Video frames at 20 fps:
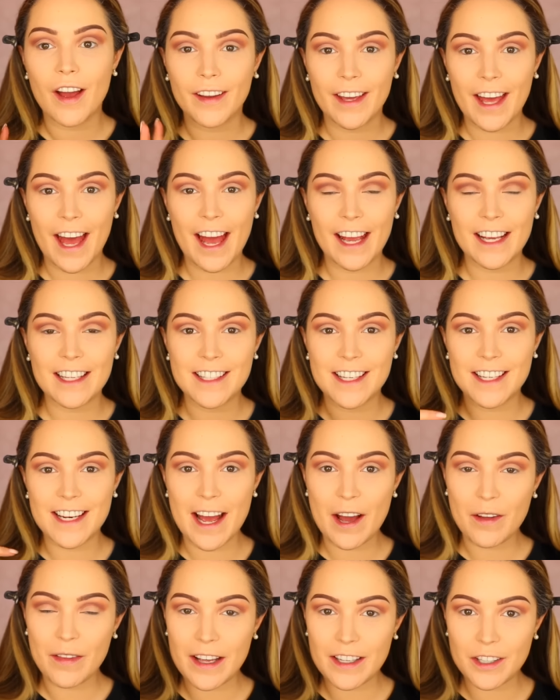Okay, so
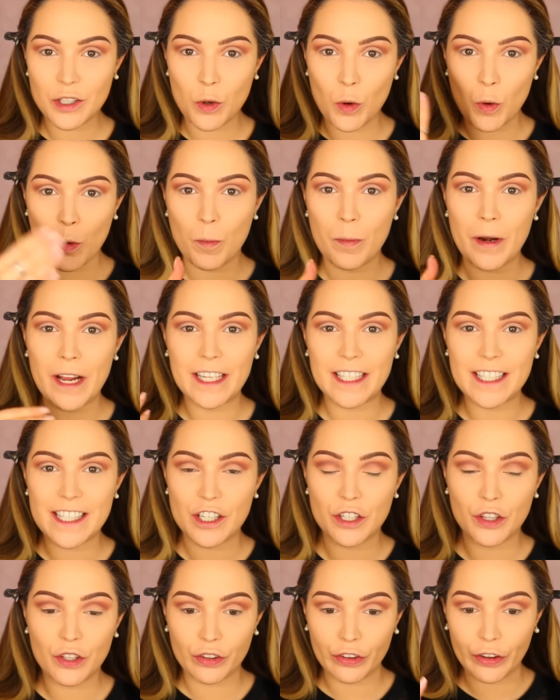now that's all
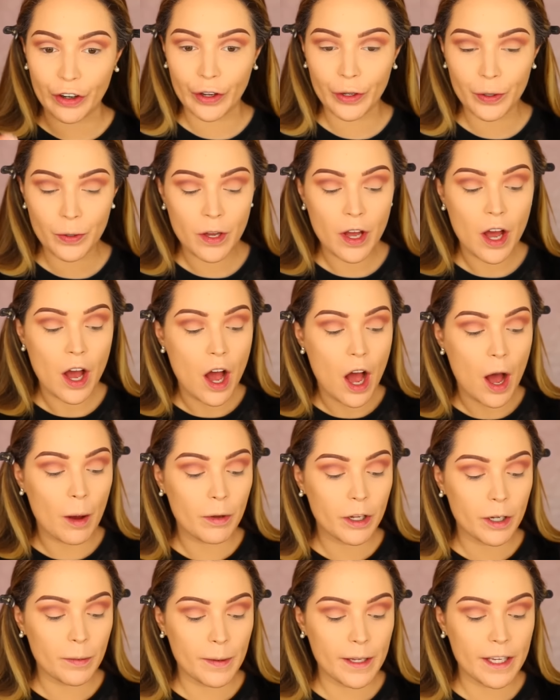blended through,
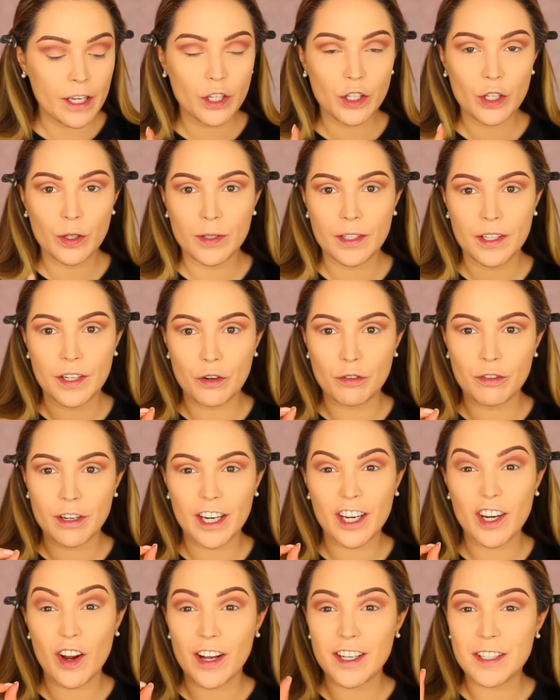I'm going to be using a
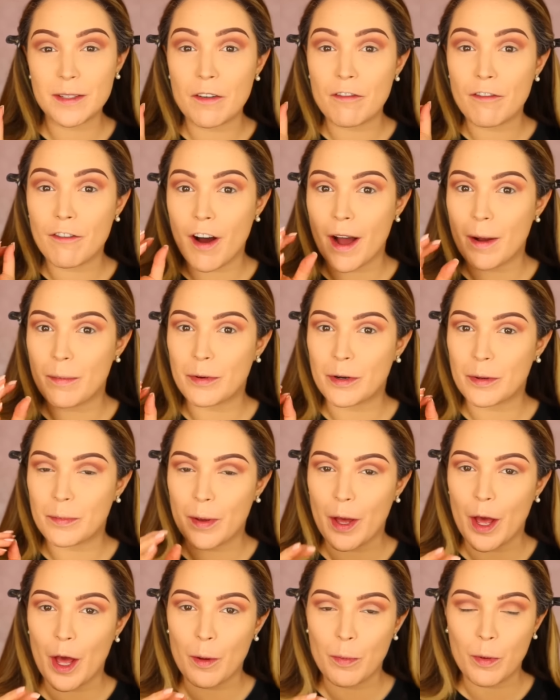really nice
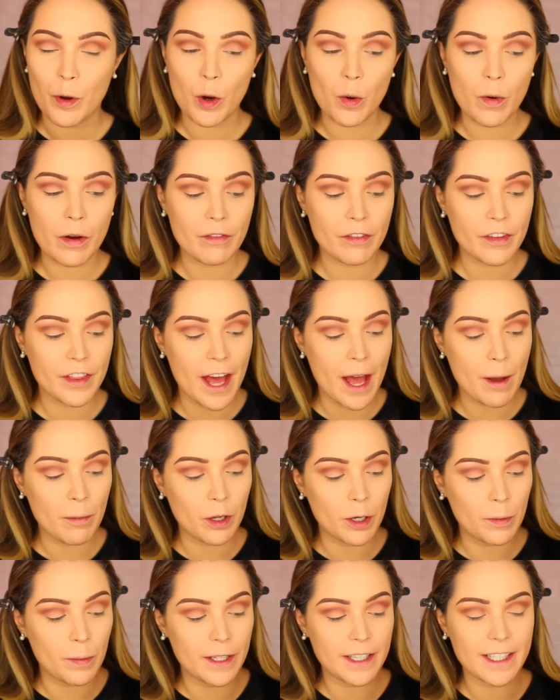vibrant purple and for that
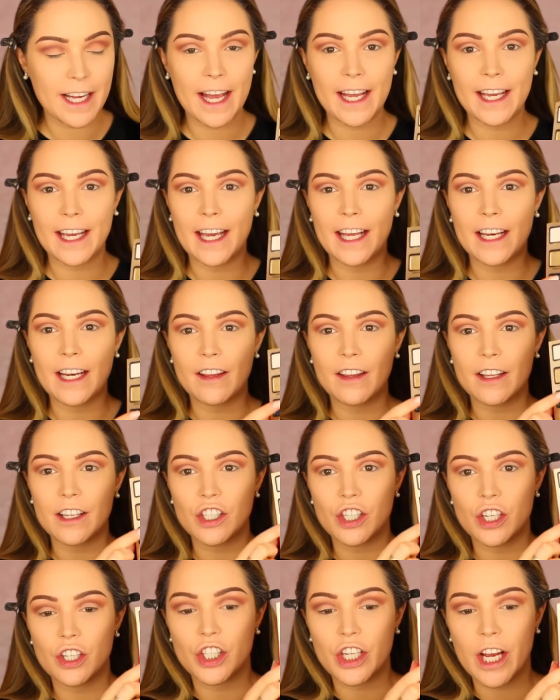I'm going to be taking
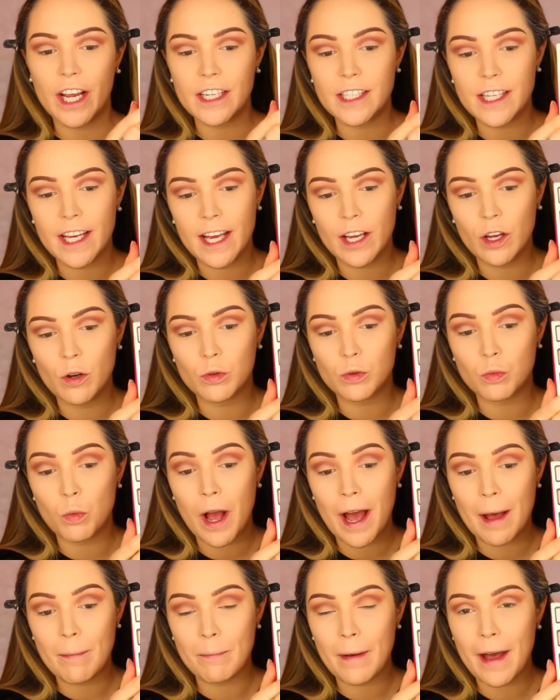this shade here called
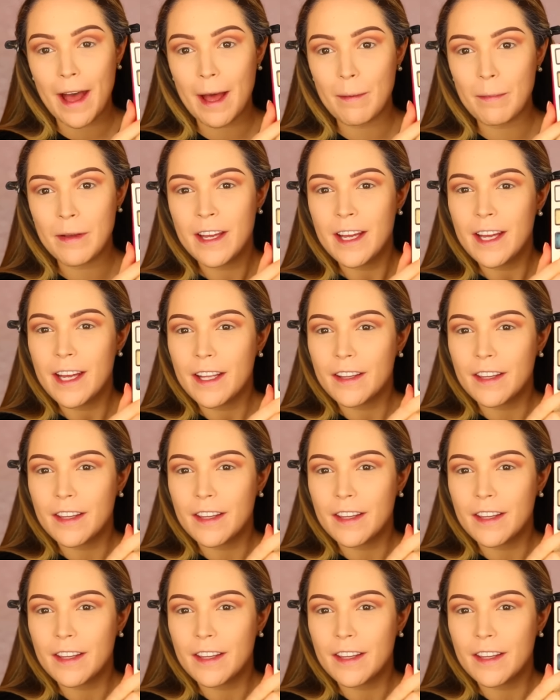Wham Bam.